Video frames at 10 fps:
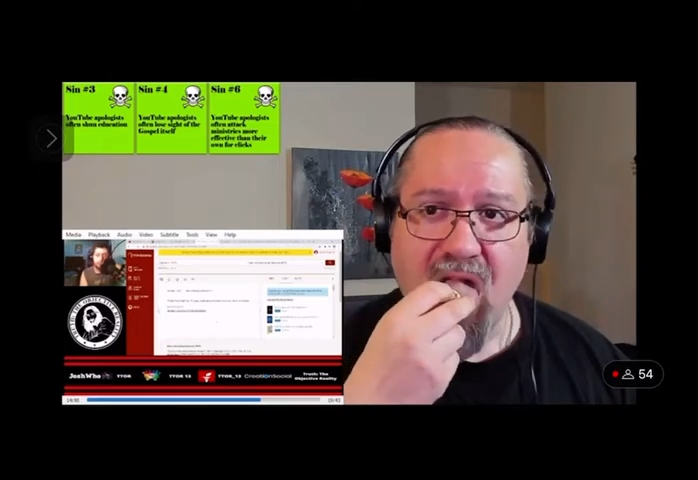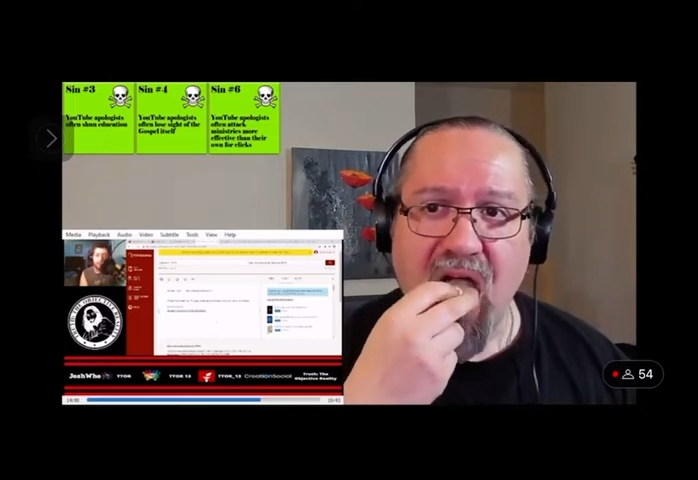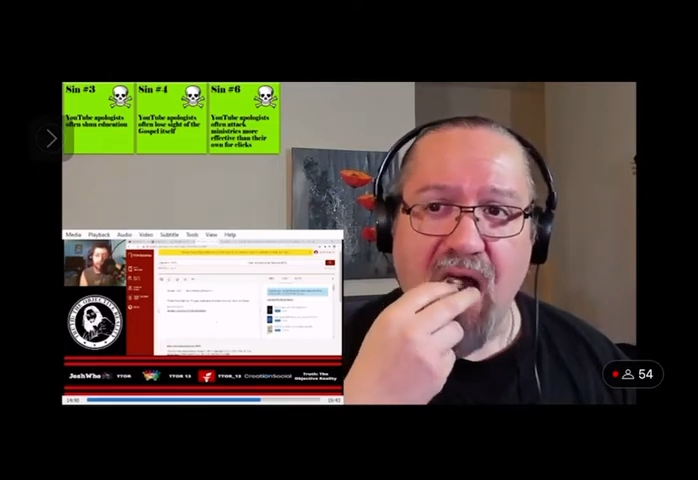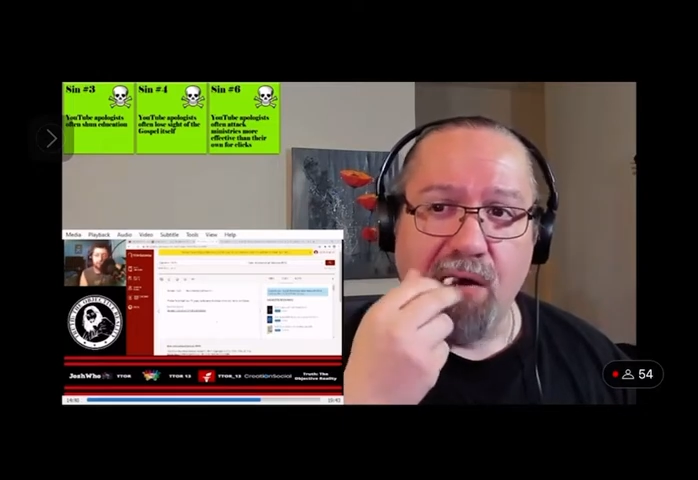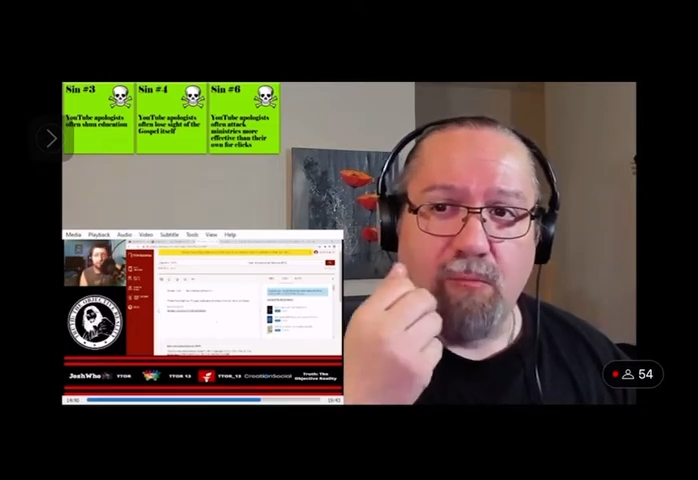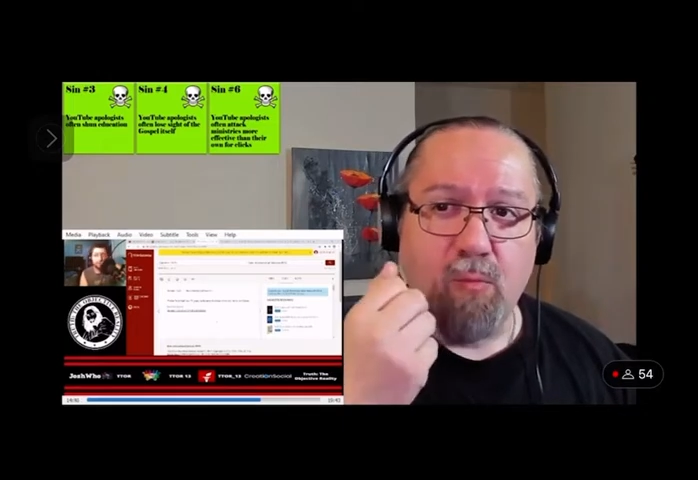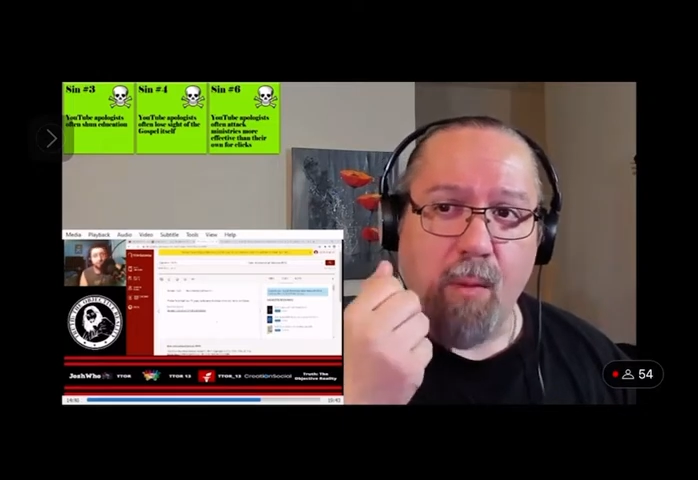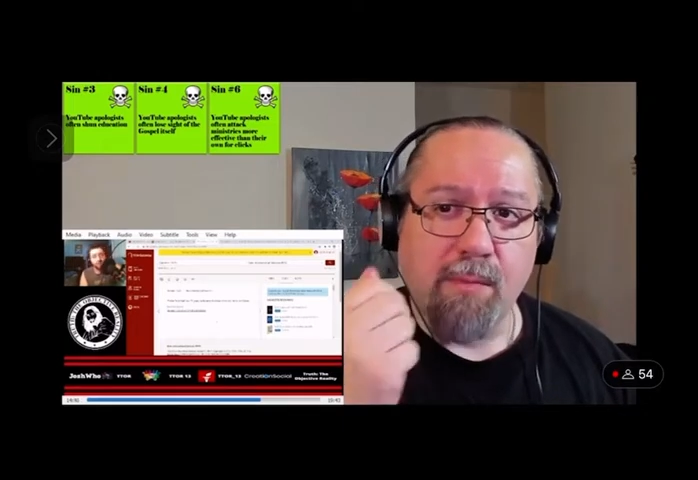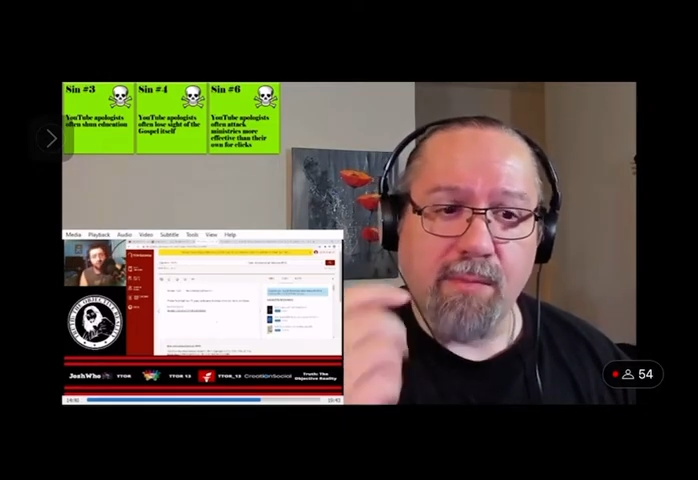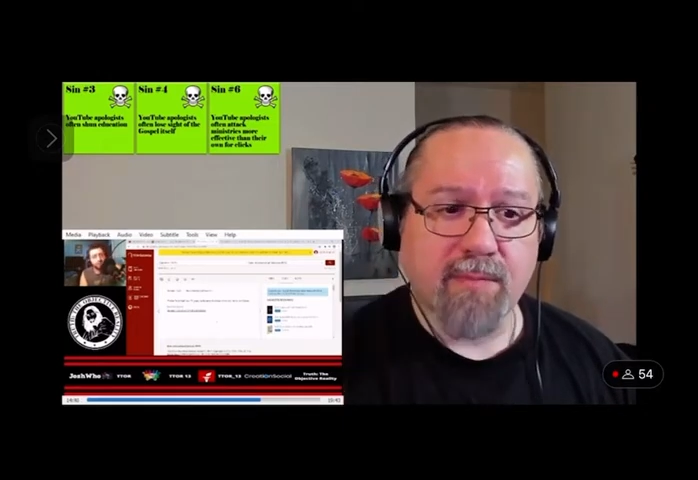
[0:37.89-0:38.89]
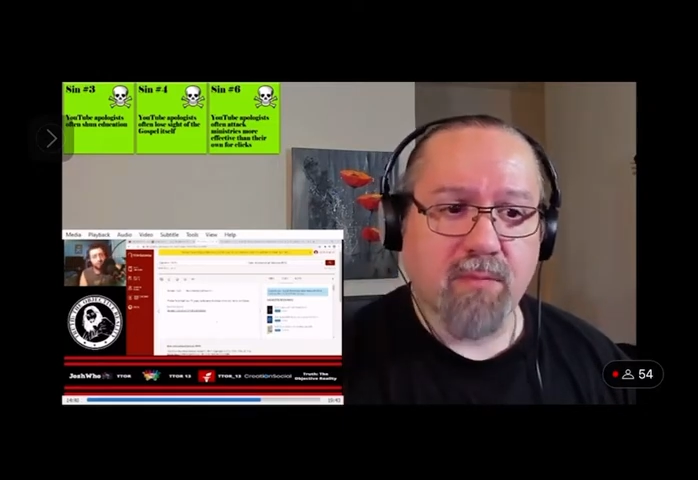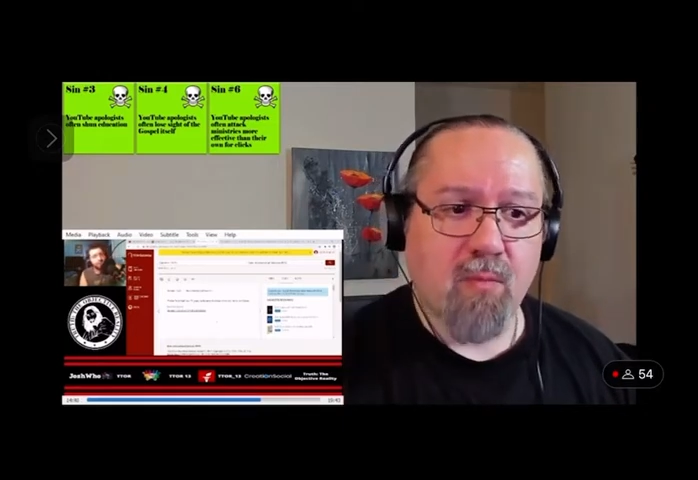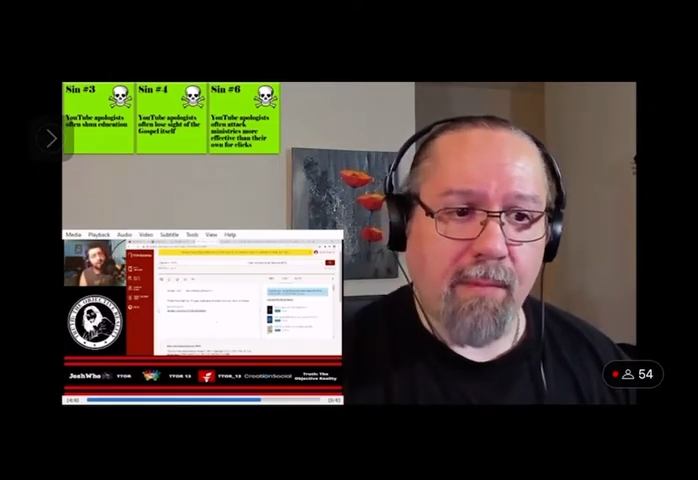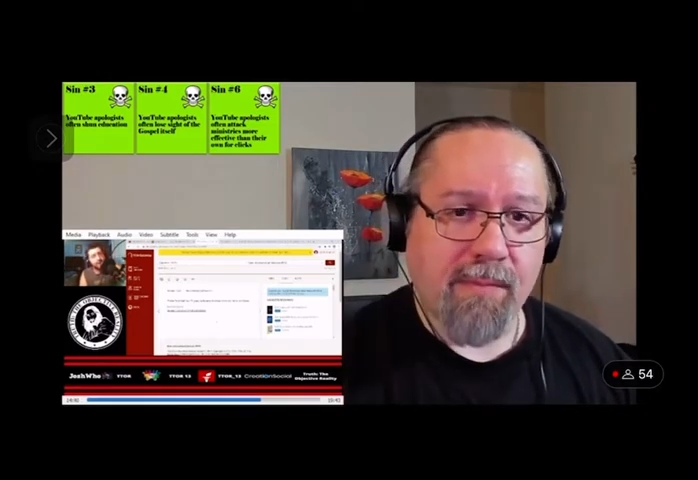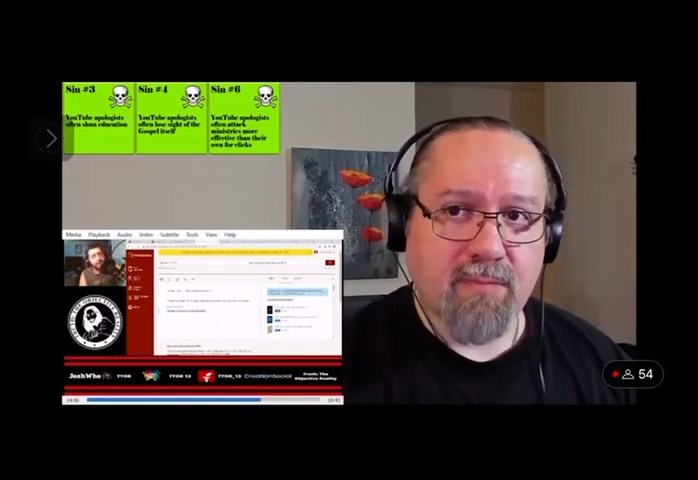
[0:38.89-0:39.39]
master's degrees and a
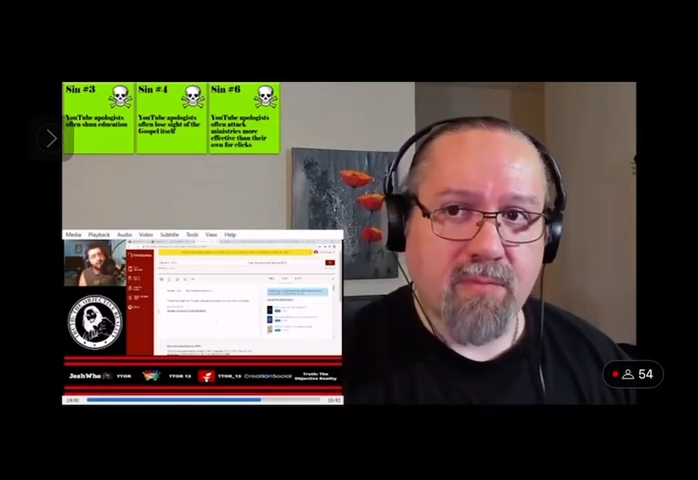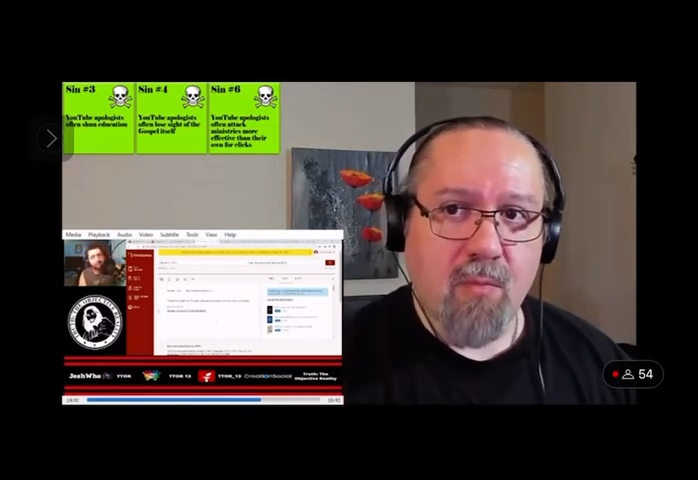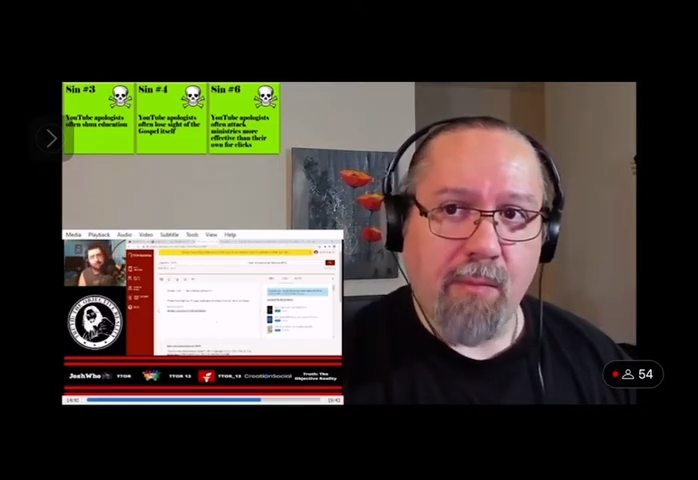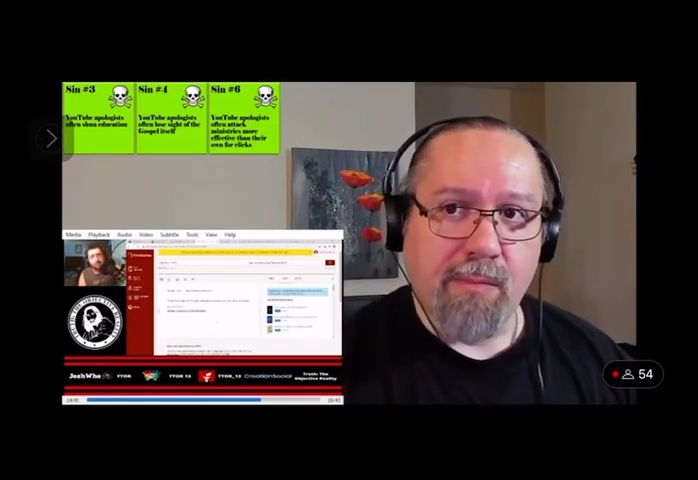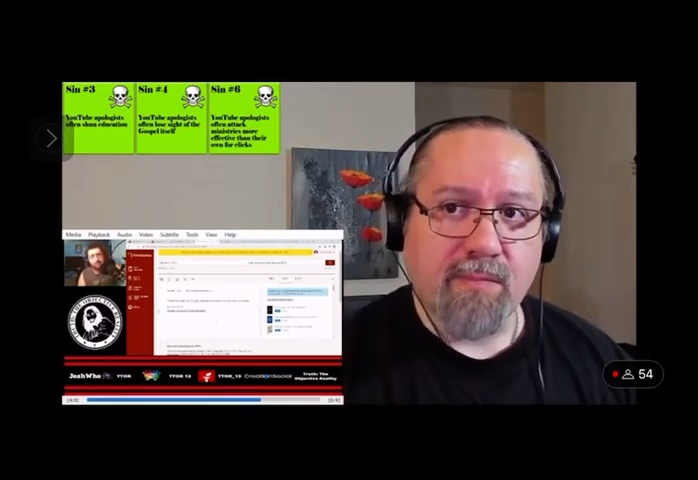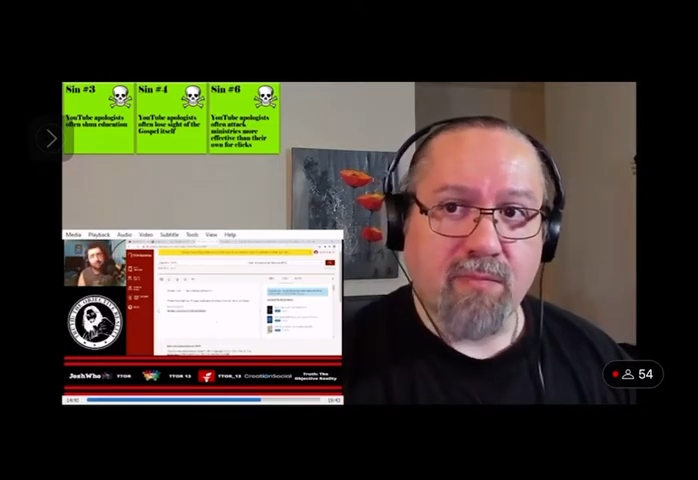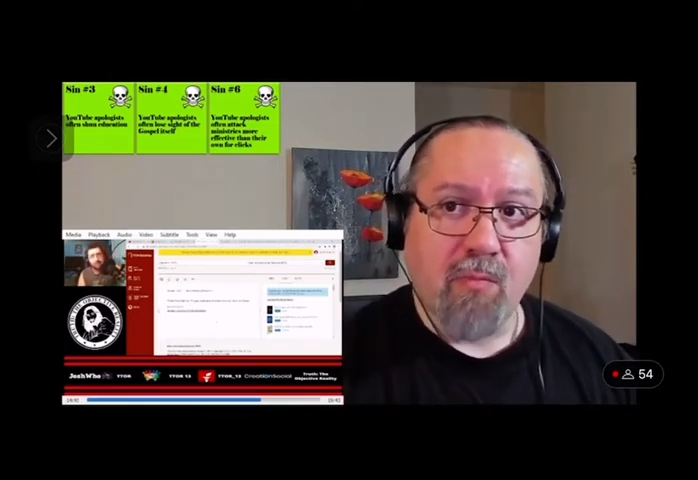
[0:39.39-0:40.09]
PhD too.